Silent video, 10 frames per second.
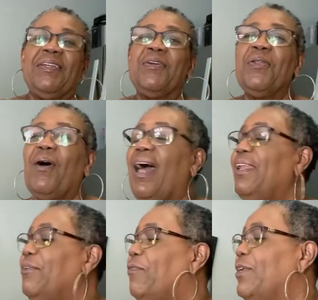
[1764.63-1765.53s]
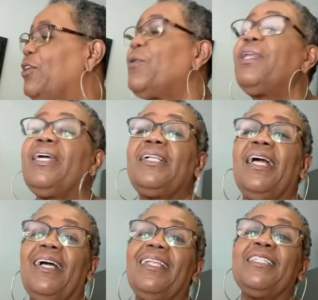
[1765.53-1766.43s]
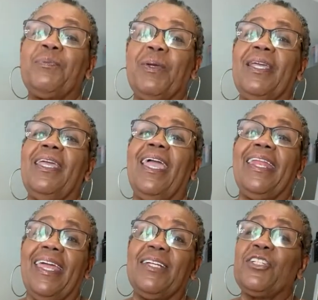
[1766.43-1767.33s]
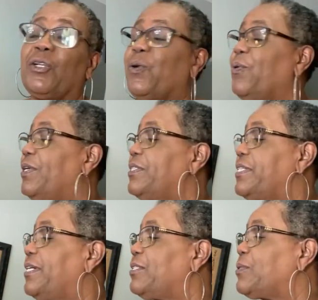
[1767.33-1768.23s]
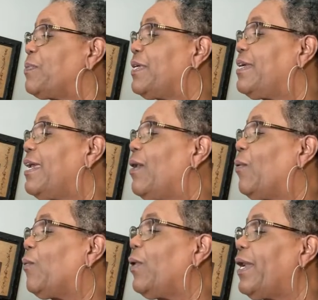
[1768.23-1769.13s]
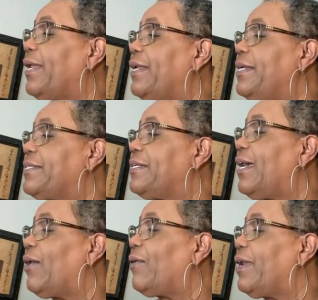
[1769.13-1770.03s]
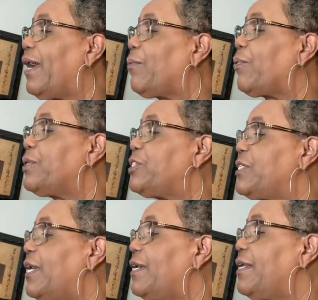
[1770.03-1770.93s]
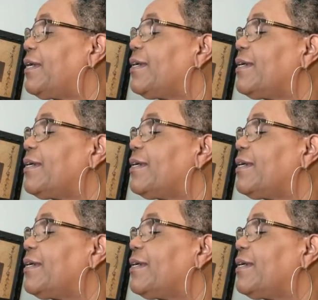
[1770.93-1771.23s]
you know, I look, for, you and L LSP and Angela Critter tells me what I need to know, and I appreciate it.